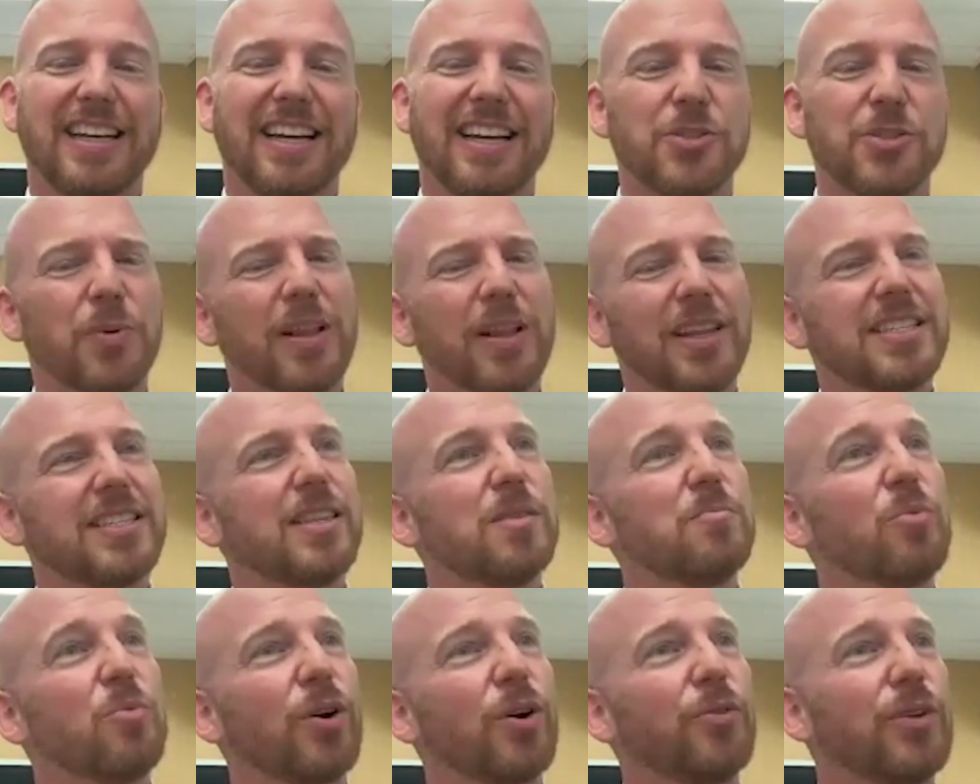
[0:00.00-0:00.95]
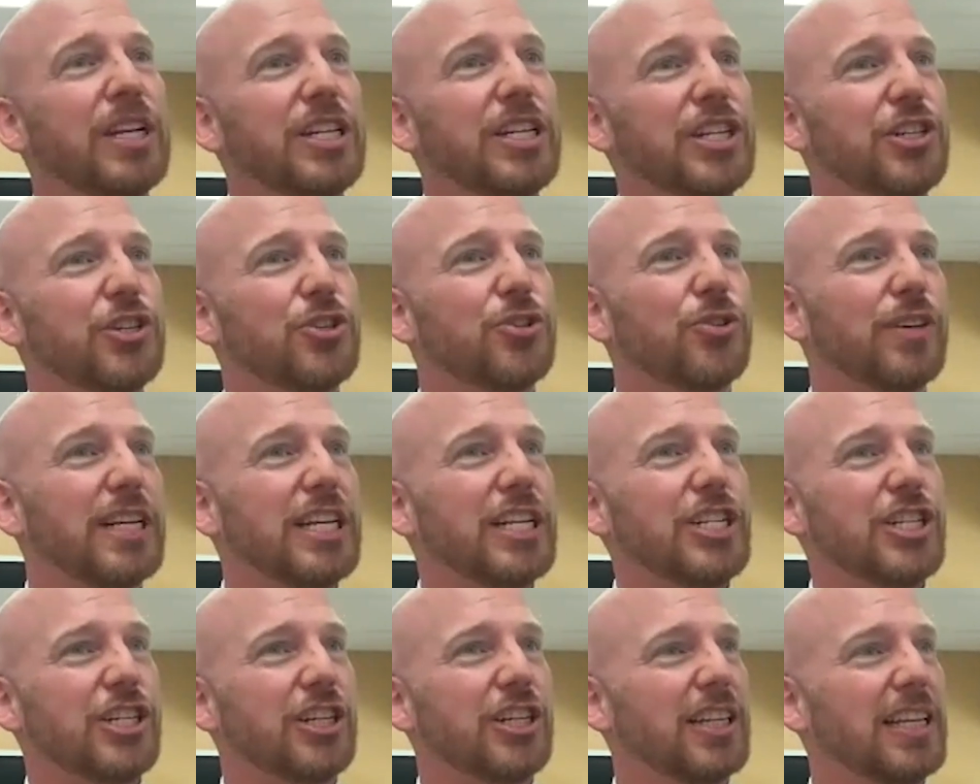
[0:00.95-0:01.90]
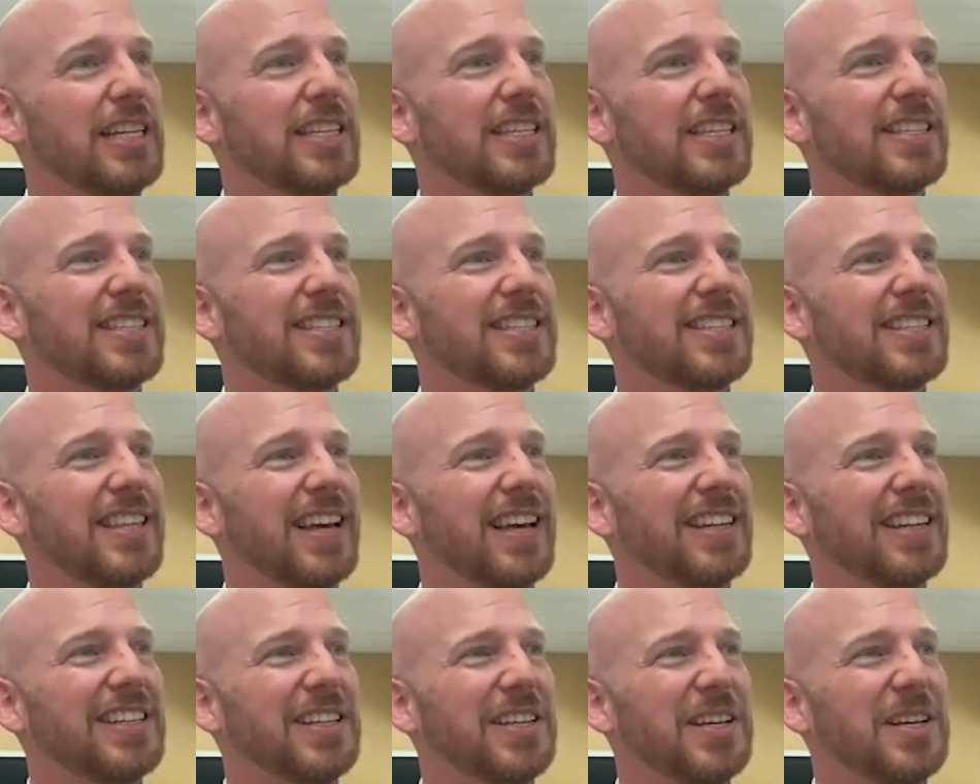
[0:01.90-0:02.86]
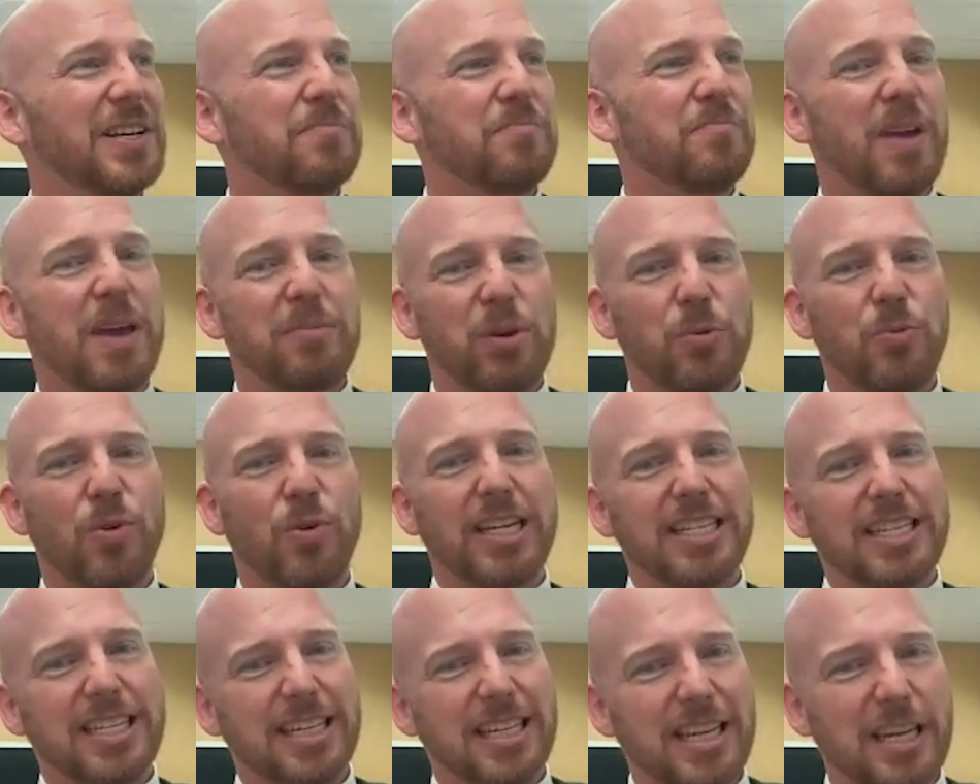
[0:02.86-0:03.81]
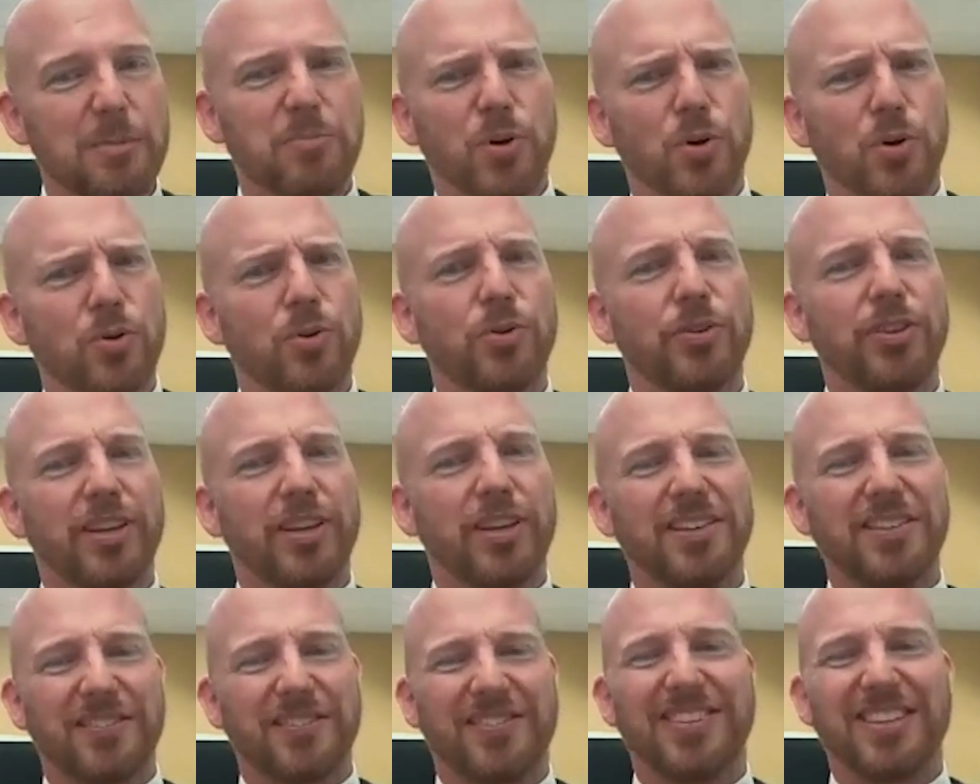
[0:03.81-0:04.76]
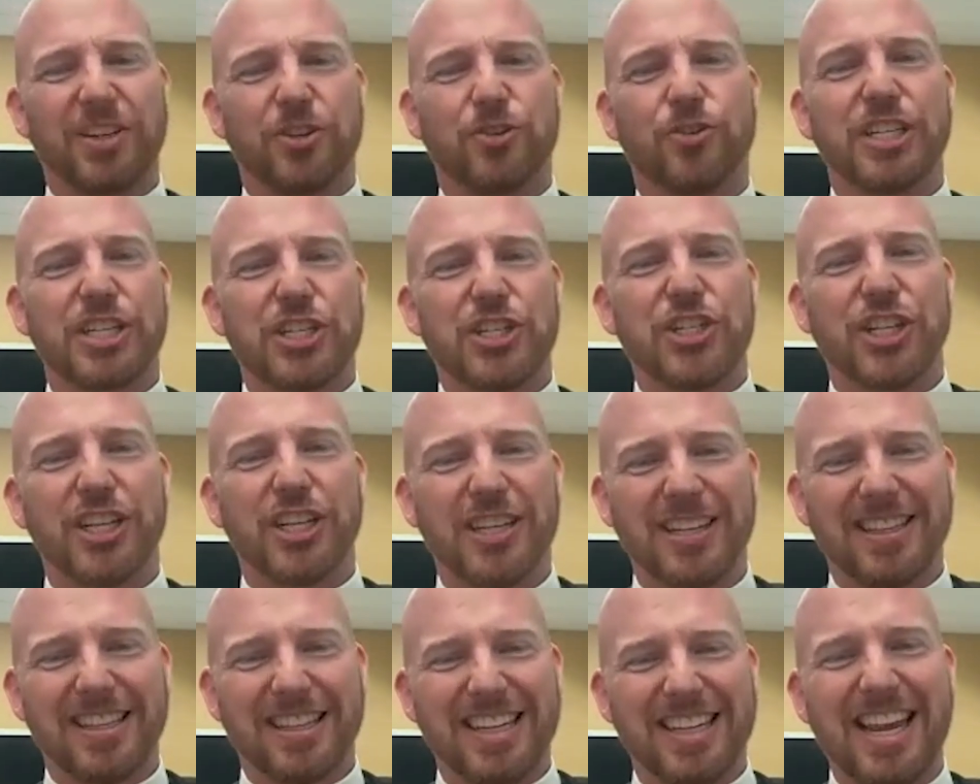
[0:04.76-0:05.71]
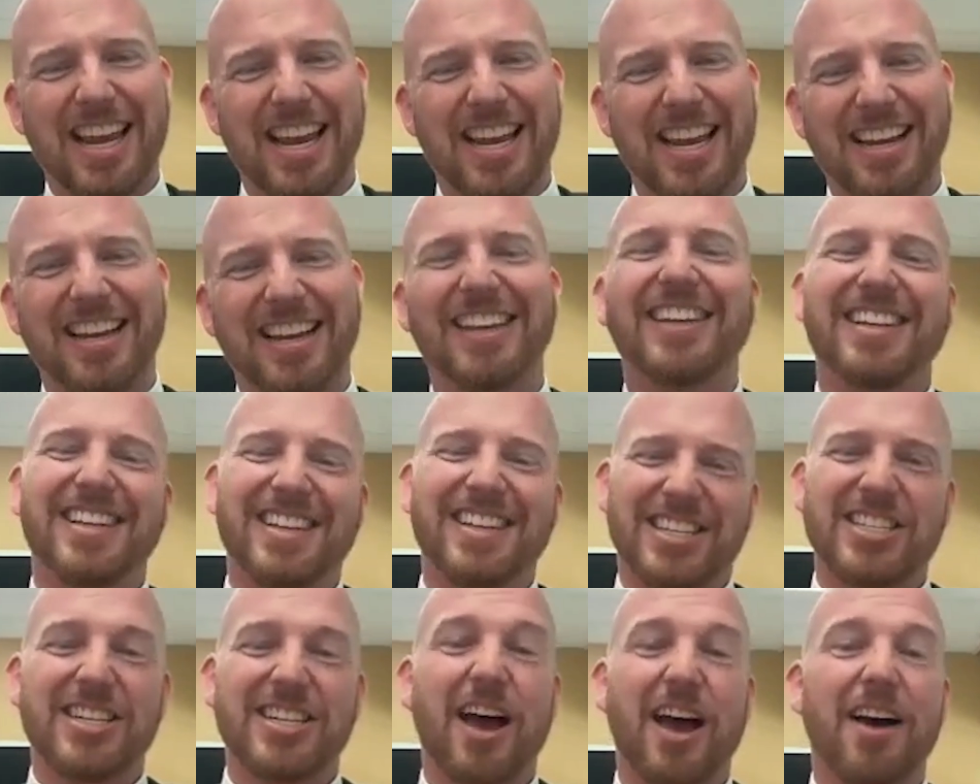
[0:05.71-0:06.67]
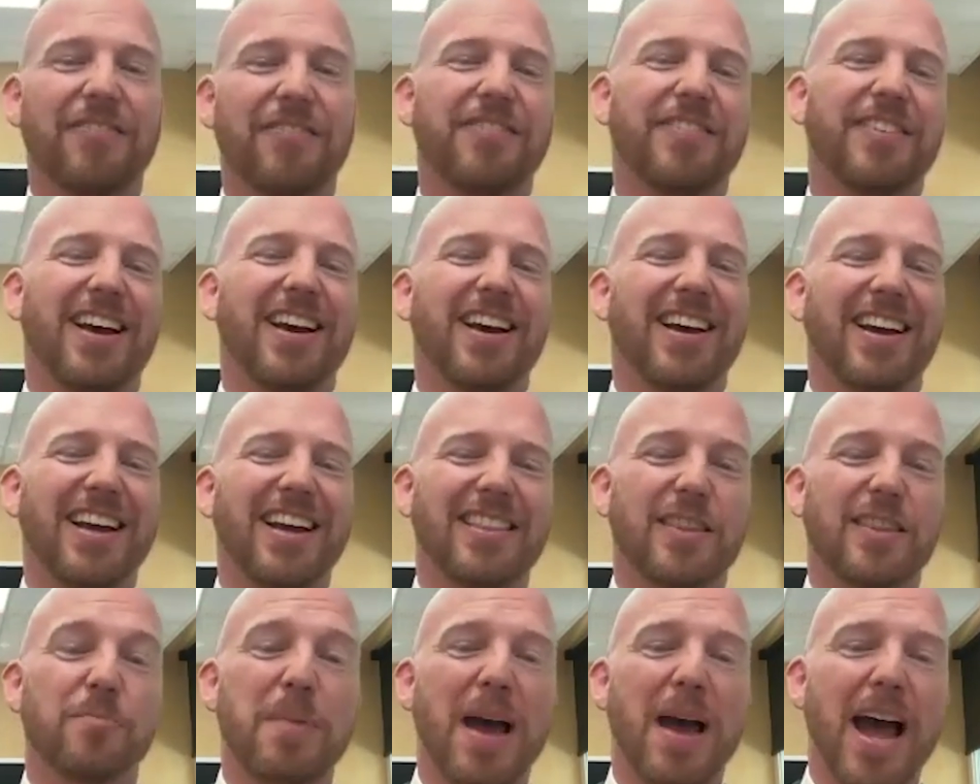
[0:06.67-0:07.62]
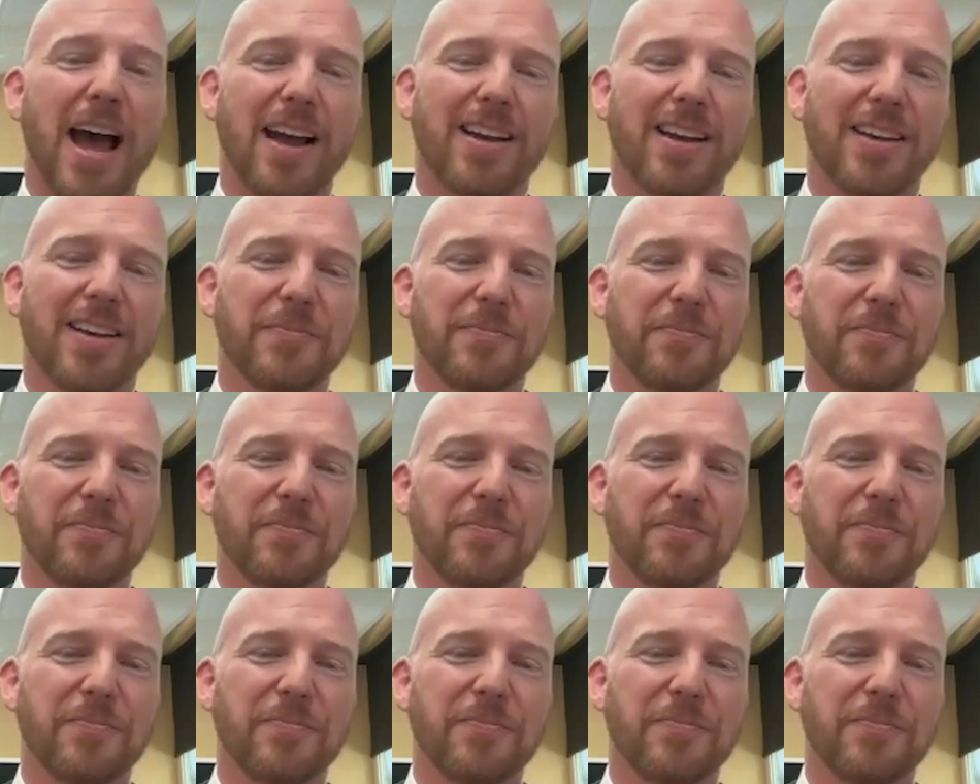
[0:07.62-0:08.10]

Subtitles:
as well as the more rigid traditionalists that maybe wanted to keep, the Christian and the king stuff at the back.